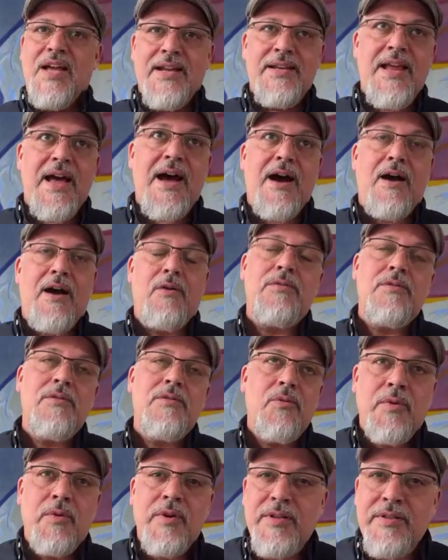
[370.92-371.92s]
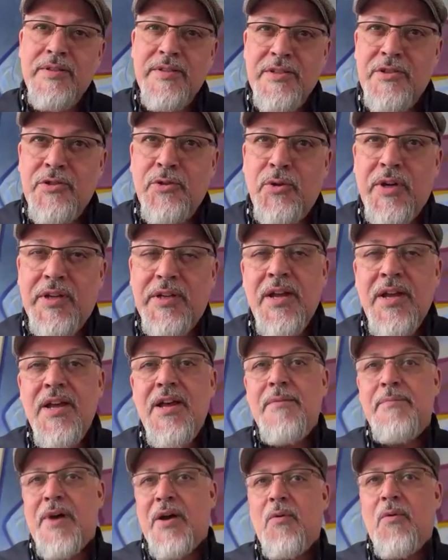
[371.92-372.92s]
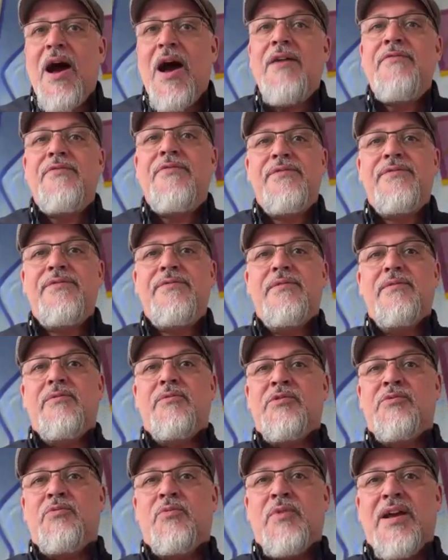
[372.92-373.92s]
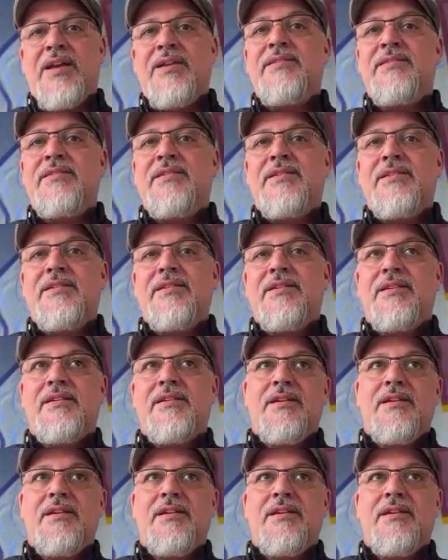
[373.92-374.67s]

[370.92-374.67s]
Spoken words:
And now we're in Detroit. My wife was raised,